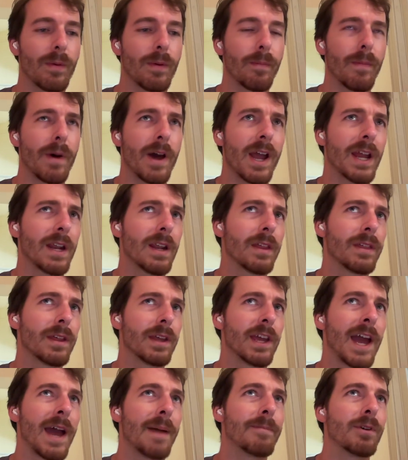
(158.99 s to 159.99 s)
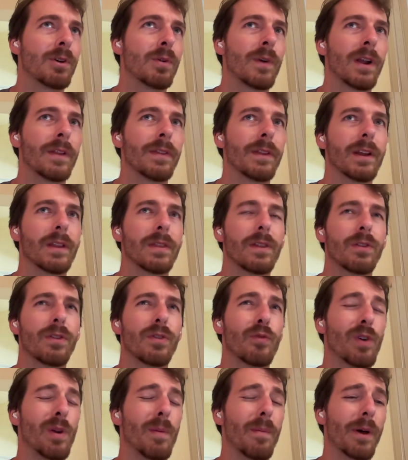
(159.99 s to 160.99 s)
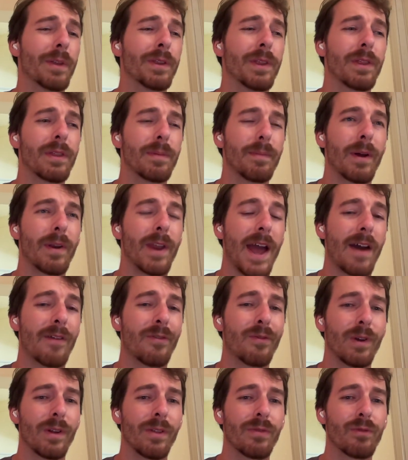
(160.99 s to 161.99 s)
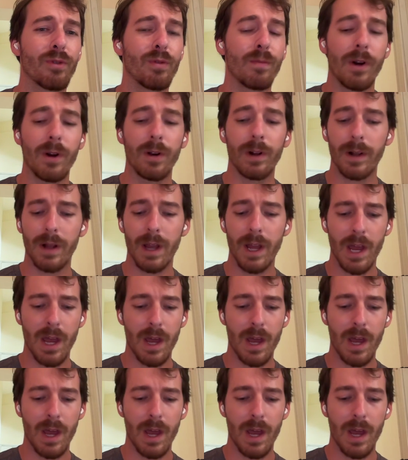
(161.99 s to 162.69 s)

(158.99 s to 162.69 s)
But mine, I think, happened around like the 3 month, about halfway through mark,